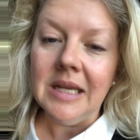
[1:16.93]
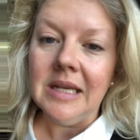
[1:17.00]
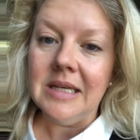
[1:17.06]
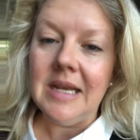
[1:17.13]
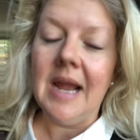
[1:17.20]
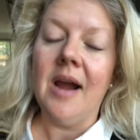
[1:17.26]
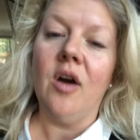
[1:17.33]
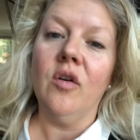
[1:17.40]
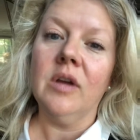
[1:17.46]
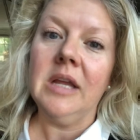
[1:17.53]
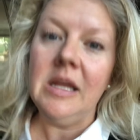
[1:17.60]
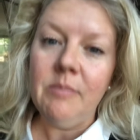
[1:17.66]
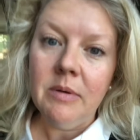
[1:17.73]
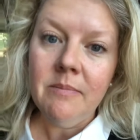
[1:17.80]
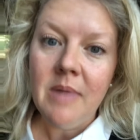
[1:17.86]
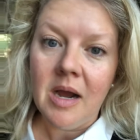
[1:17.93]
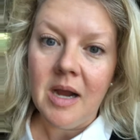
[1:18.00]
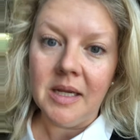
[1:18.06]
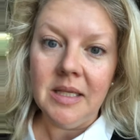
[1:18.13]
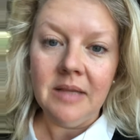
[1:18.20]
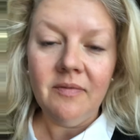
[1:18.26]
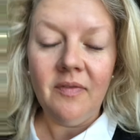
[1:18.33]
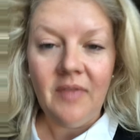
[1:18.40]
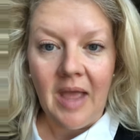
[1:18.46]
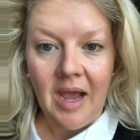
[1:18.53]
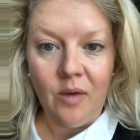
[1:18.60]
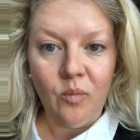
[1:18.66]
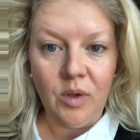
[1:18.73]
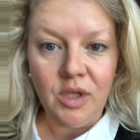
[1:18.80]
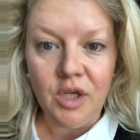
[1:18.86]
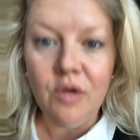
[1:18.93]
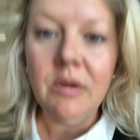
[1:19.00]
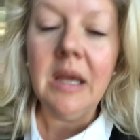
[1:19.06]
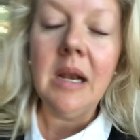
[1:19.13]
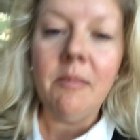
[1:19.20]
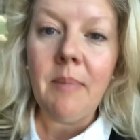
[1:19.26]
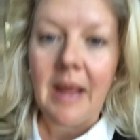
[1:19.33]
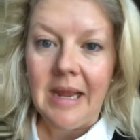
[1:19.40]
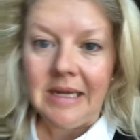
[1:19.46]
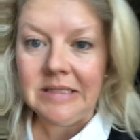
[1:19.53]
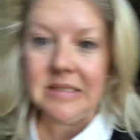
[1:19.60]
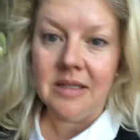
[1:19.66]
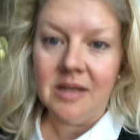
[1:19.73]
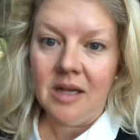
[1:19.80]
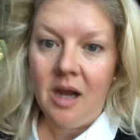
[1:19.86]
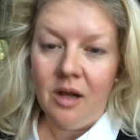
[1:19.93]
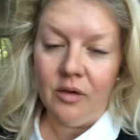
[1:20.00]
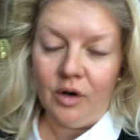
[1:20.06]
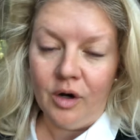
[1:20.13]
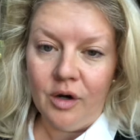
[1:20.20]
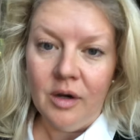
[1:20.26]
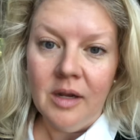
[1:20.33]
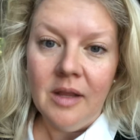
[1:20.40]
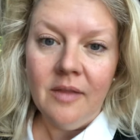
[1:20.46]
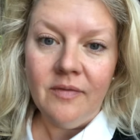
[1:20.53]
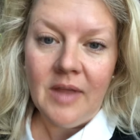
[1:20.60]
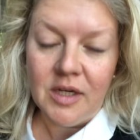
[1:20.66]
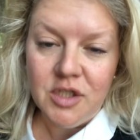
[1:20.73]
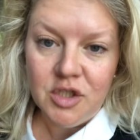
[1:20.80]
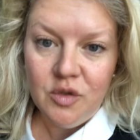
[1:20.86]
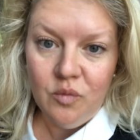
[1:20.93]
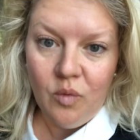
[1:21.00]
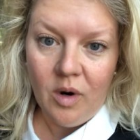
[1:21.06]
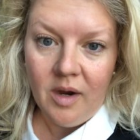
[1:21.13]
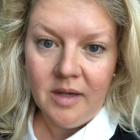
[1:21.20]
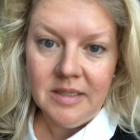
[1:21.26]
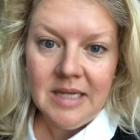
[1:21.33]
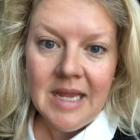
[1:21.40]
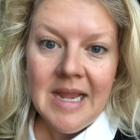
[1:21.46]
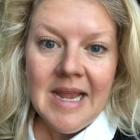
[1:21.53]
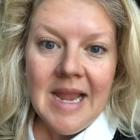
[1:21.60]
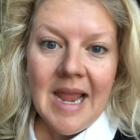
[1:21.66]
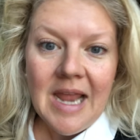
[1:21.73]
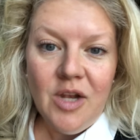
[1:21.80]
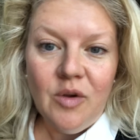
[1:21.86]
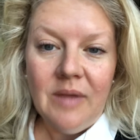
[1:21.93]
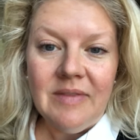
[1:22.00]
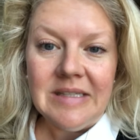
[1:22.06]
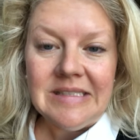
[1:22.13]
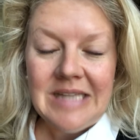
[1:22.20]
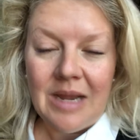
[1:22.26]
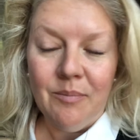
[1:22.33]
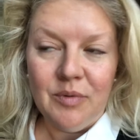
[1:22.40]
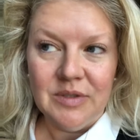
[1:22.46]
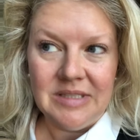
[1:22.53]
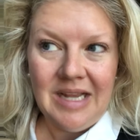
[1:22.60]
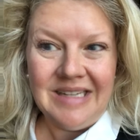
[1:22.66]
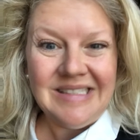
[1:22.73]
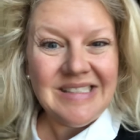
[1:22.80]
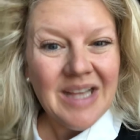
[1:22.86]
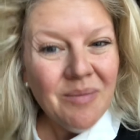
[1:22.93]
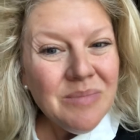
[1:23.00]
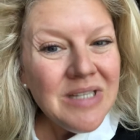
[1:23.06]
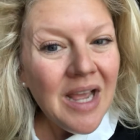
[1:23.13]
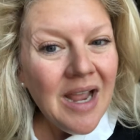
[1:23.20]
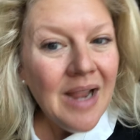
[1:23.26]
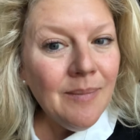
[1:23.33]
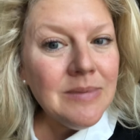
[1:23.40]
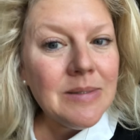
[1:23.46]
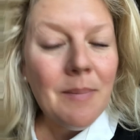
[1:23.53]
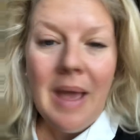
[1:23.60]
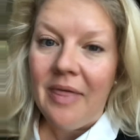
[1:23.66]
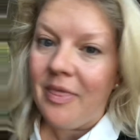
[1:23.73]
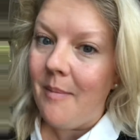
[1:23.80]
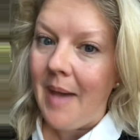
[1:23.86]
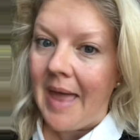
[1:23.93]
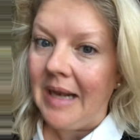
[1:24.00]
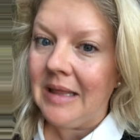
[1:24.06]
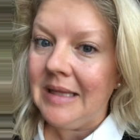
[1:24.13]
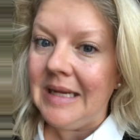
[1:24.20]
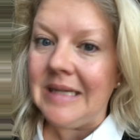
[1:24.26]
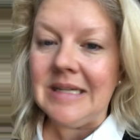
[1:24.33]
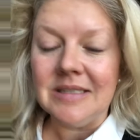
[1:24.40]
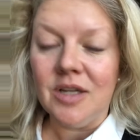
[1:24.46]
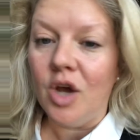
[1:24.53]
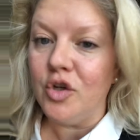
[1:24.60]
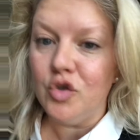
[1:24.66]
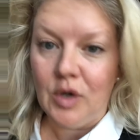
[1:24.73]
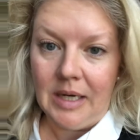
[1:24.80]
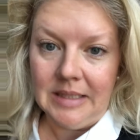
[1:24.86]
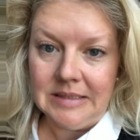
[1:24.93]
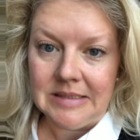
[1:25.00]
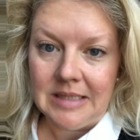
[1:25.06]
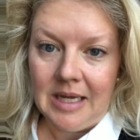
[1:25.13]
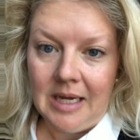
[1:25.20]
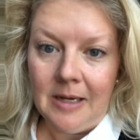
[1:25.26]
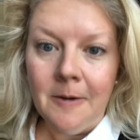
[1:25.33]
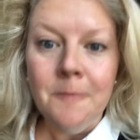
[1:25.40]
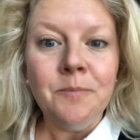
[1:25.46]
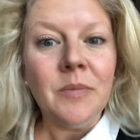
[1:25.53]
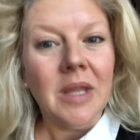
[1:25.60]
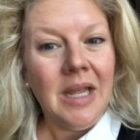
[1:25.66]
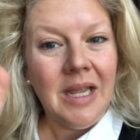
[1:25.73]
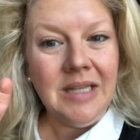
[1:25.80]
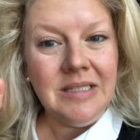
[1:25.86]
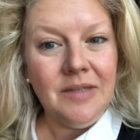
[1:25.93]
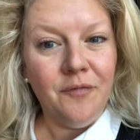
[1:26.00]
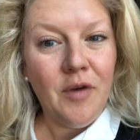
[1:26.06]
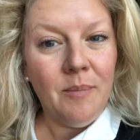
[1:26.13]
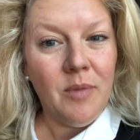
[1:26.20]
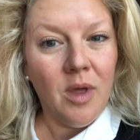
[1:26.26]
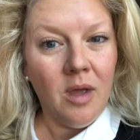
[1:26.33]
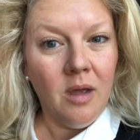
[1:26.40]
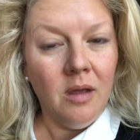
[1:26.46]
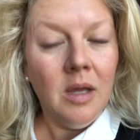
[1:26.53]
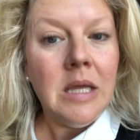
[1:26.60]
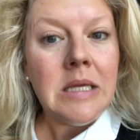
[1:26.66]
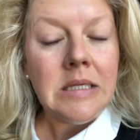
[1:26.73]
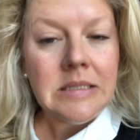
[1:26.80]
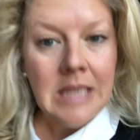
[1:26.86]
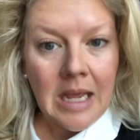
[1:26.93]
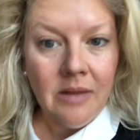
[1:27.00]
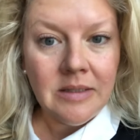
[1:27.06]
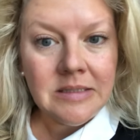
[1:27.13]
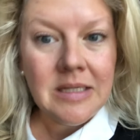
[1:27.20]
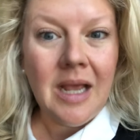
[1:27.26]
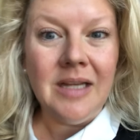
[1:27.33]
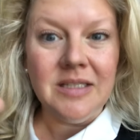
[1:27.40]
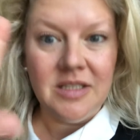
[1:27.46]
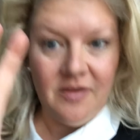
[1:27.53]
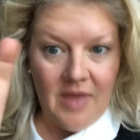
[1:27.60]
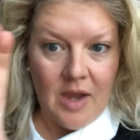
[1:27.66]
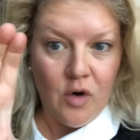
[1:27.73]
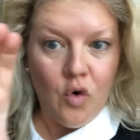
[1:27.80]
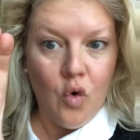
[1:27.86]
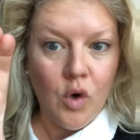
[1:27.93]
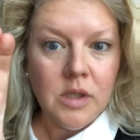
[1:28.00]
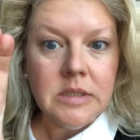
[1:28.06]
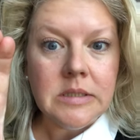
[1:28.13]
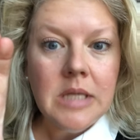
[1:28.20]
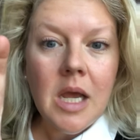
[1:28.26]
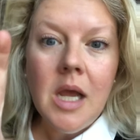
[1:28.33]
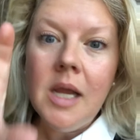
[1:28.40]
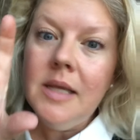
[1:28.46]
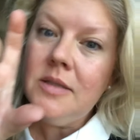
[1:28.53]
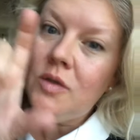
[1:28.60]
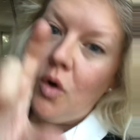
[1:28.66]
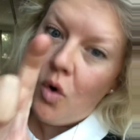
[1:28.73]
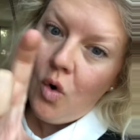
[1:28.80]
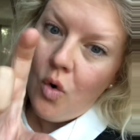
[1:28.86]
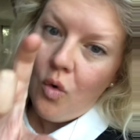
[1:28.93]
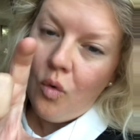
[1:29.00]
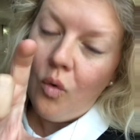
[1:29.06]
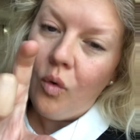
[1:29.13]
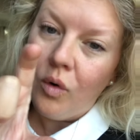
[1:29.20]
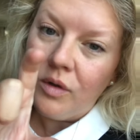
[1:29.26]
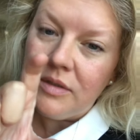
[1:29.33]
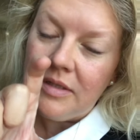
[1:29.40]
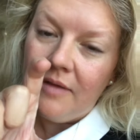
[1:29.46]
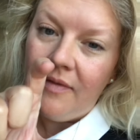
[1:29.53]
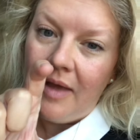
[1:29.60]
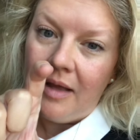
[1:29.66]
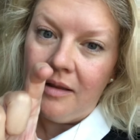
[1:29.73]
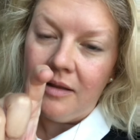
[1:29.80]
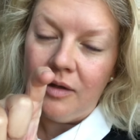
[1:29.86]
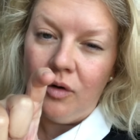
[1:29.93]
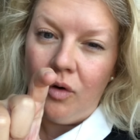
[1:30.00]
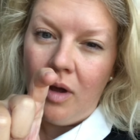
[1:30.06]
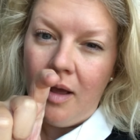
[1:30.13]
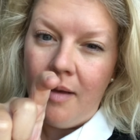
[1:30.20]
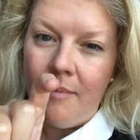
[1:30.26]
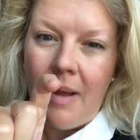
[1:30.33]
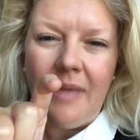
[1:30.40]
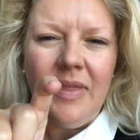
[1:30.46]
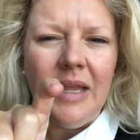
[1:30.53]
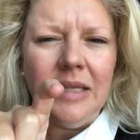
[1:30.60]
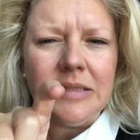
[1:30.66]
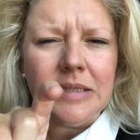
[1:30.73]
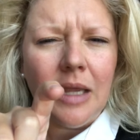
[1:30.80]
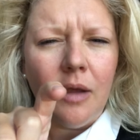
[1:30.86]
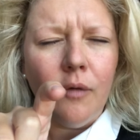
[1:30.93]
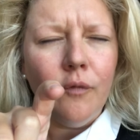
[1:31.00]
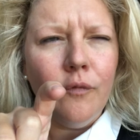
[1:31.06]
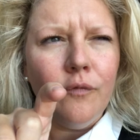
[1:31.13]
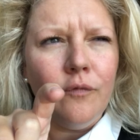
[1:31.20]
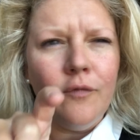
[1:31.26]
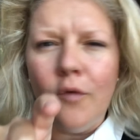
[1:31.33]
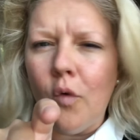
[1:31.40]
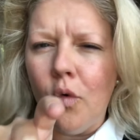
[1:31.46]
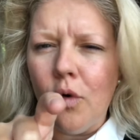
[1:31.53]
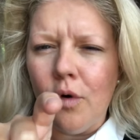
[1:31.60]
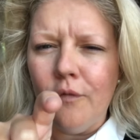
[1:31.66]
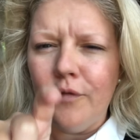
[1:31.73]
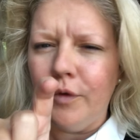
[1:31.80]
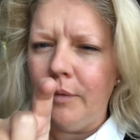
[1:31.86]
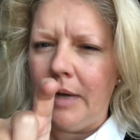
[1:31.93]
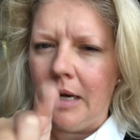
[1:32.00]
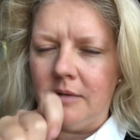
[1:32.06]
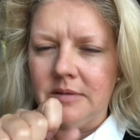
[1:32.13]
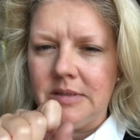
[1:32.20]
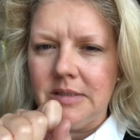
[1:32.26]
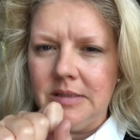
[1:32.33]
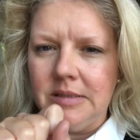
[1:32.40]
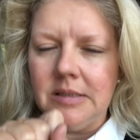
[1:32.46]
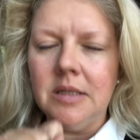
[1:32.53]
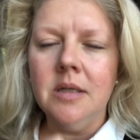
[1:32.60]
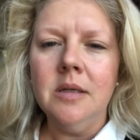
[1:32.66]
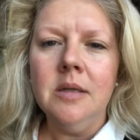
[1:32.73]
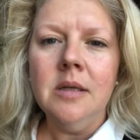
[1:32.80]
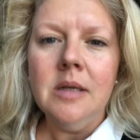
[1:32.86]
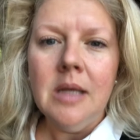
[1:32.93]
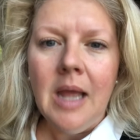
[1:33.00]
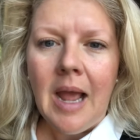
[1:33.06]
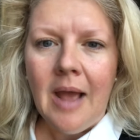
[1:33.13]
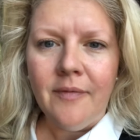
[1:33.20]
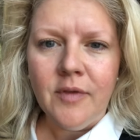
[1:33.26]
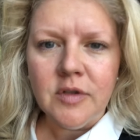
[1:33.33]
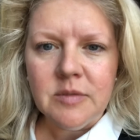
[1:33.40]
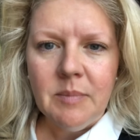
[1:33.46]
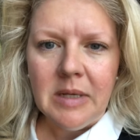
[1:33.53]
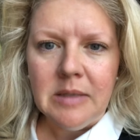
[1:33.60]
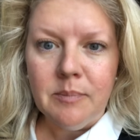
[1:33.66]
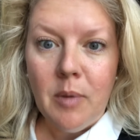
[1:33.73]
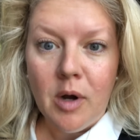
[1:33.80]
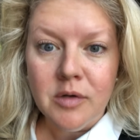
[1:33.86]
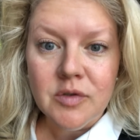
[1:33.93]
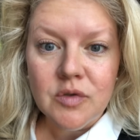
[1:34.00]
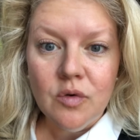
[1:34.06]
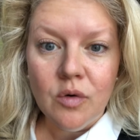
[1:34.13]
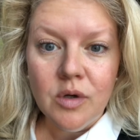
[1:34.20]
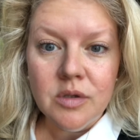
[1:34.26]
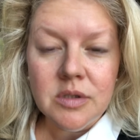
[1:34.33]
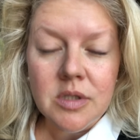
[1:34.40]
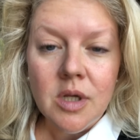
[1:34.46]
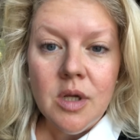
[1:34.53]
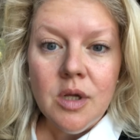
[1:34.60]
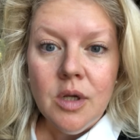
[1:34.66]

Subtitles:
Now, keep in mind that when you get a paint color that you want and you get the sample size, sometimes mathematically it does not translate and from the gallon size to that quart size or to that little, I think it's like 4 fluid ounces at those big box stores.